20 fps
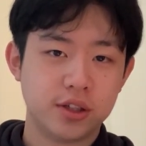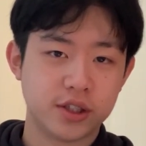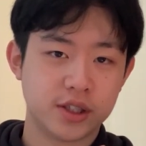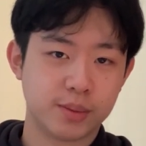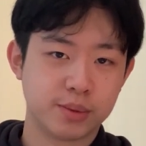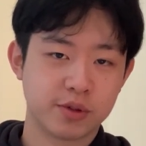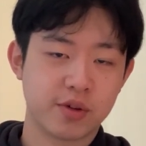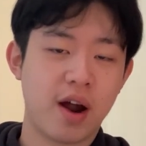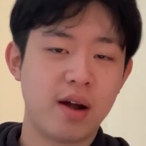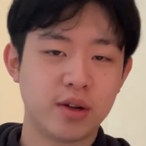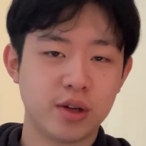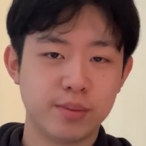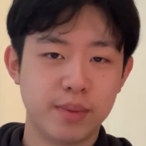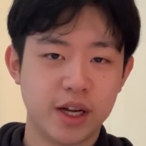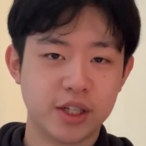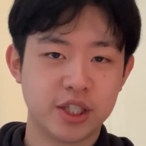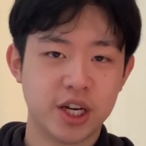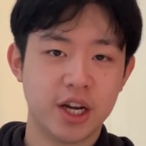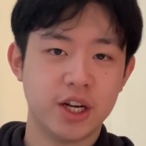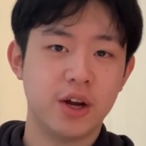just subscribe to
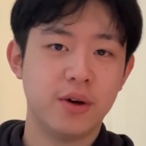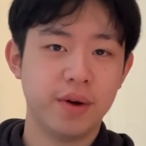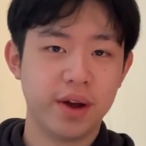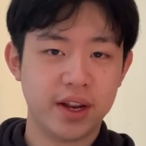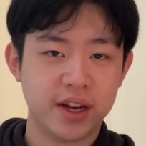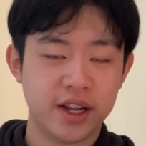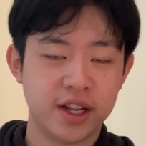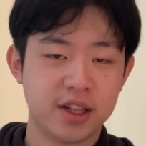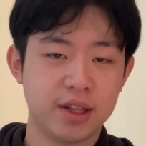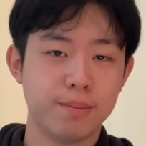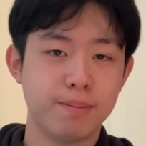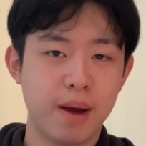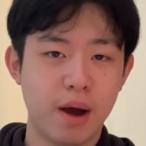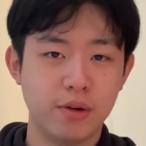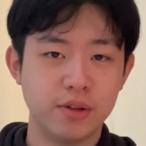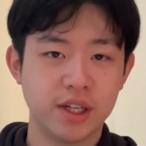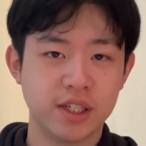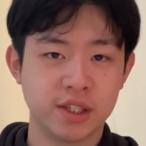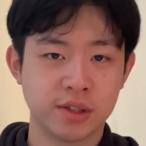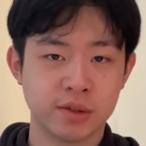my channel and hit the
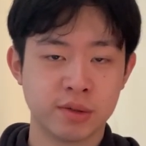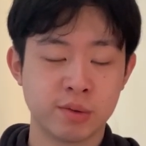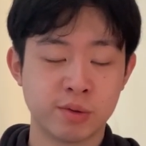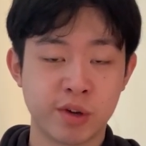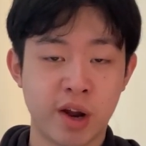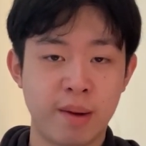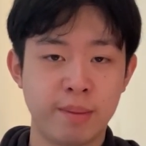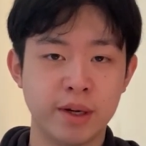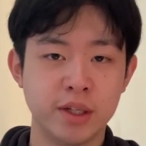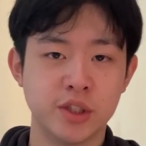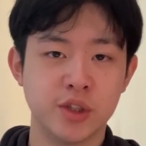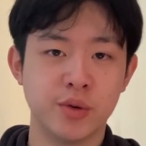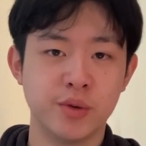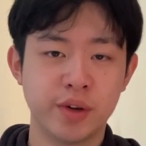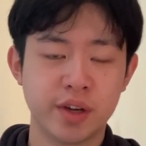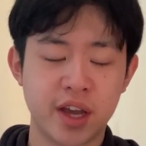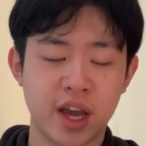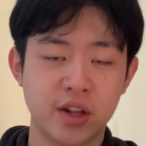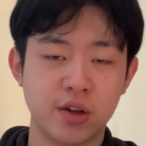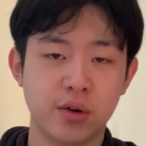bell next to subscribe button so you
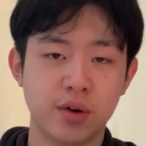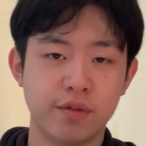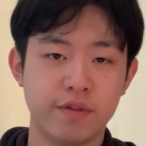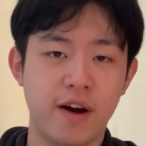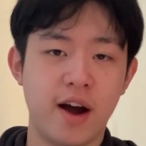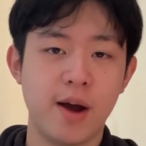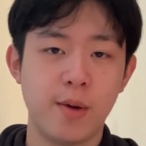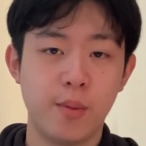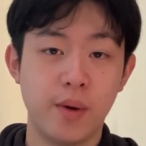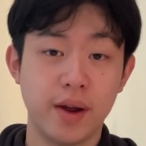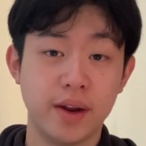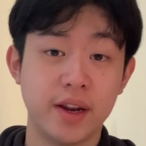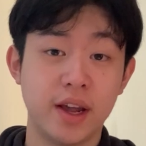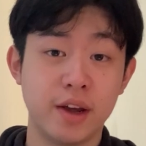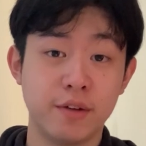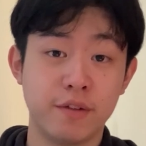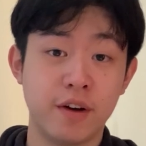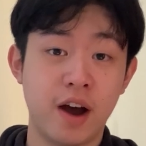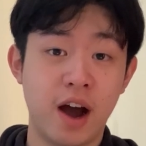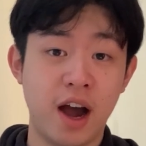can get notified
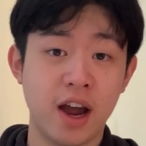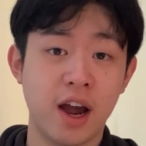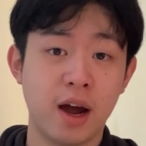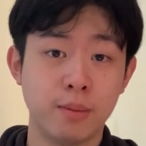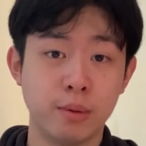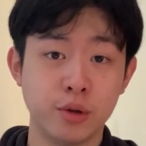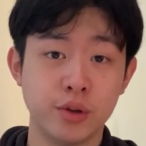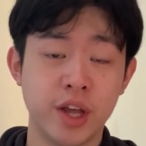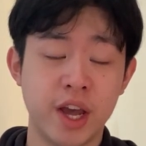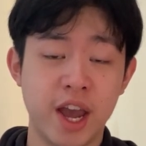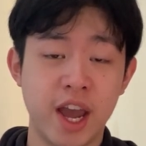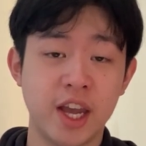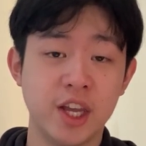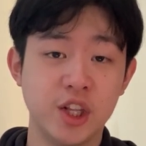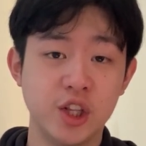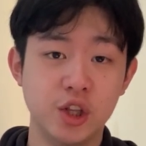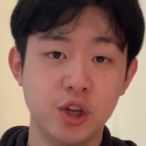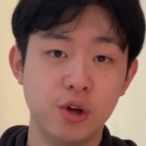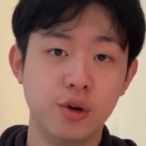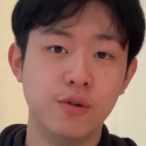whenever I upload a
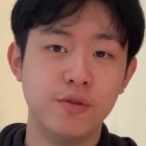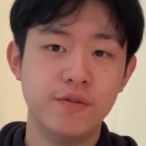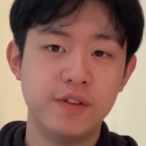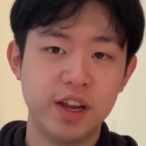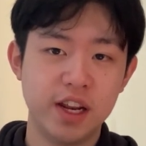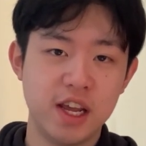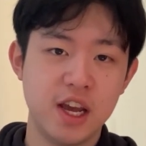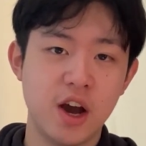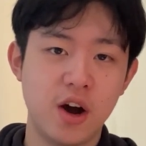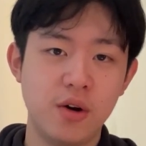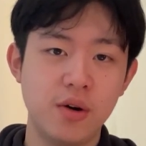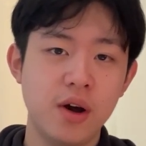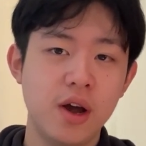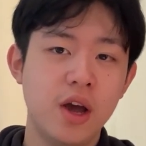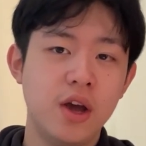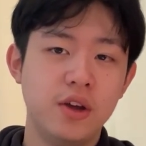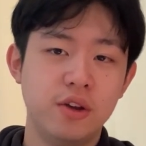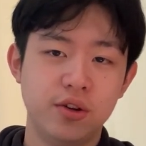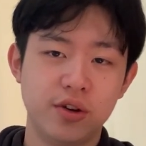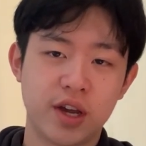new video.
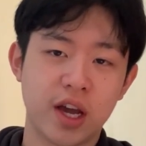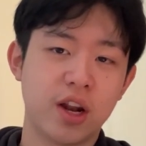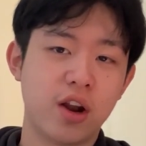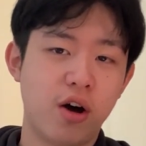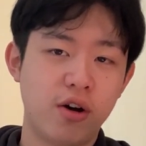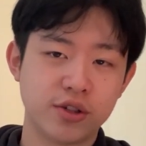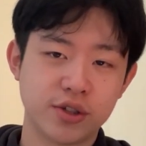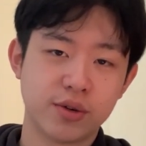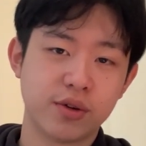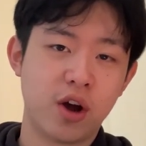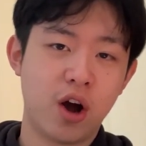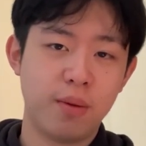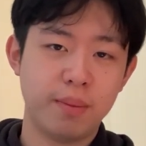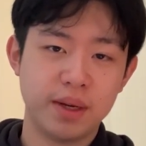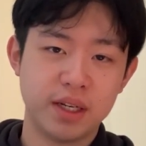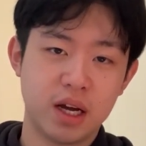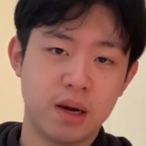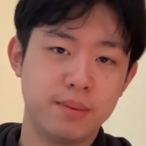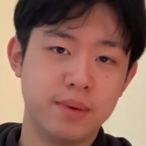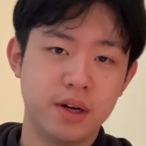You can also
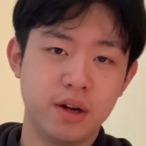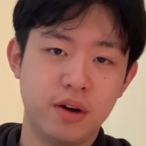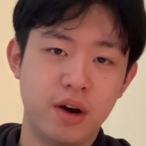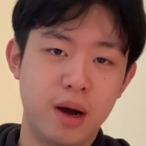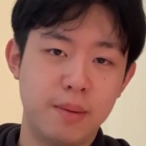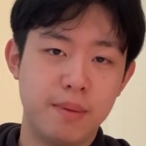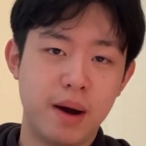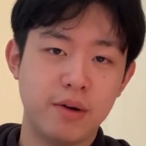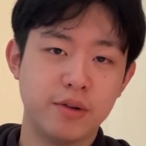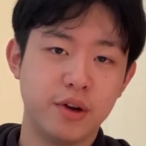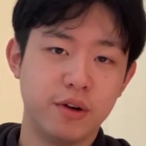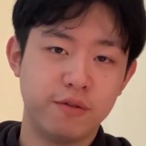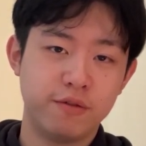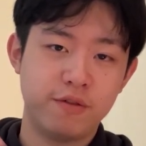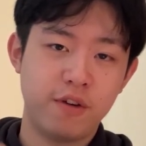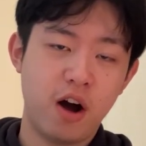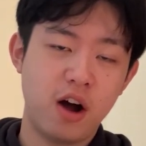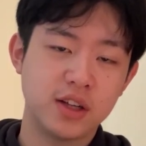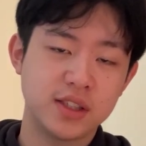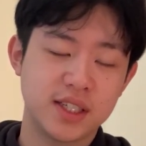comment down below about your
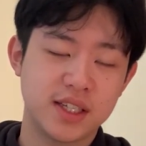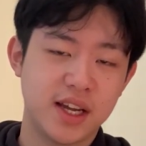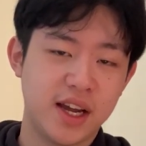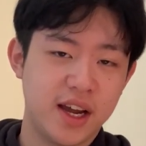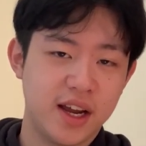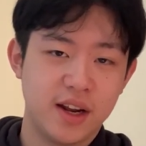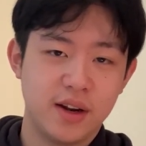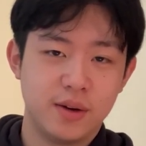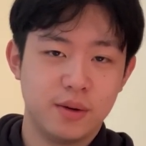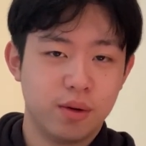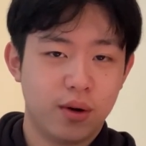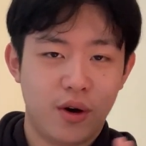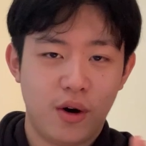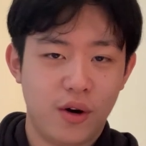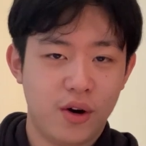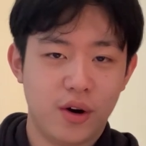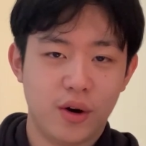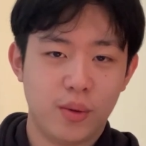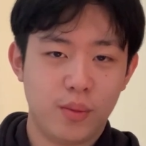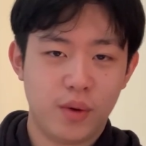thoughts and
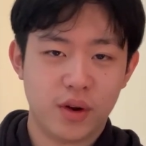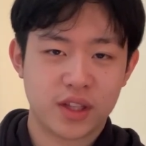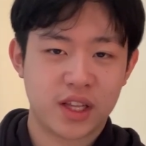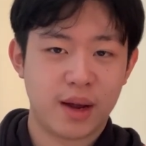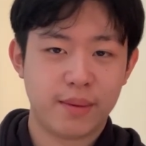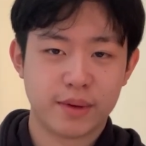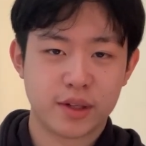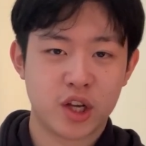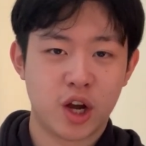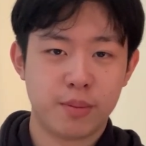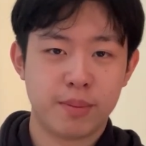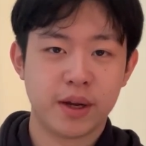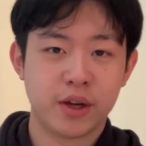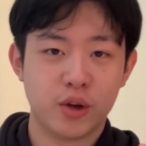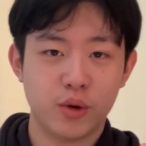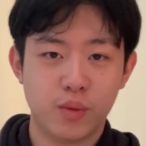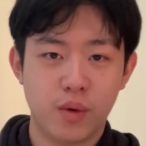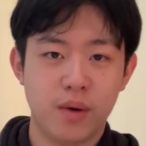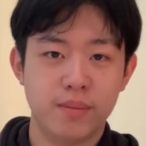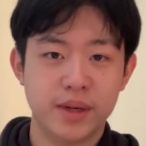or what type of
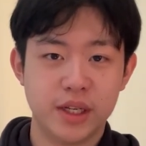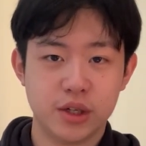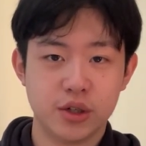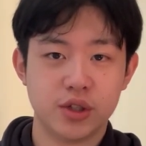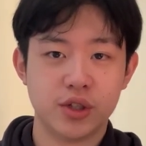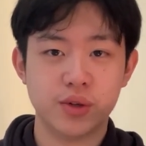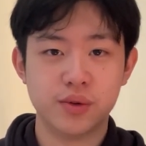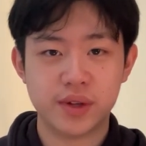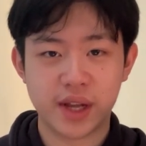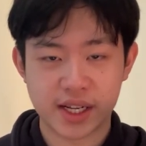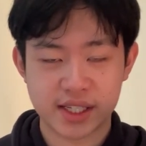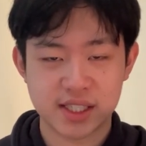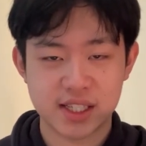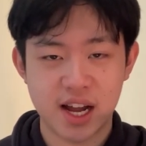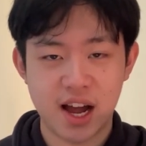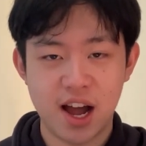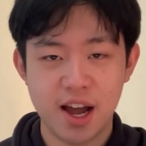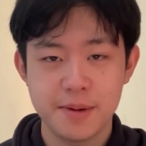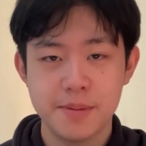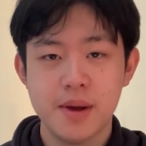topic you want me to do next
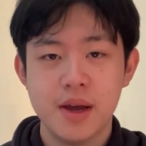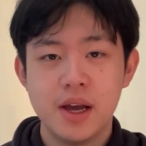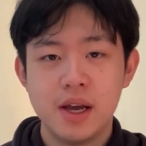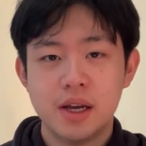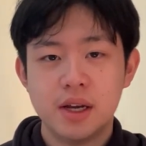time.